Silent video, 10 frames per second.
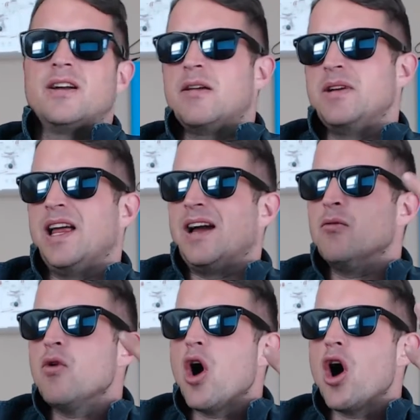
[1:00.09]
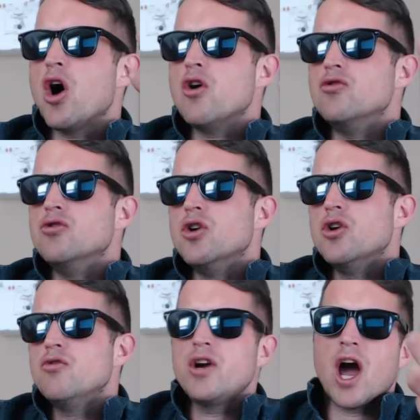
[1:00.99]
I'd be like, whoa,
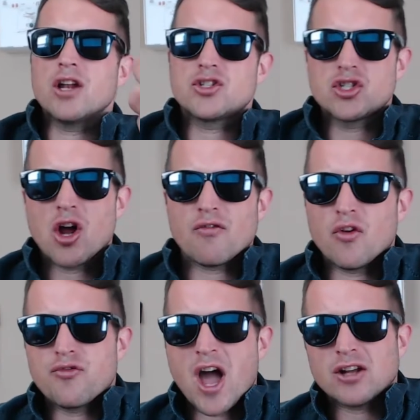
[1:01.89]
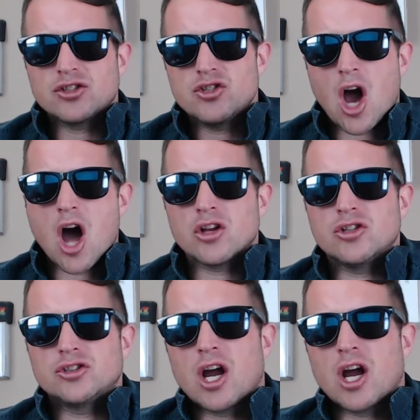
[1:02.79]
we got several thousand dollars.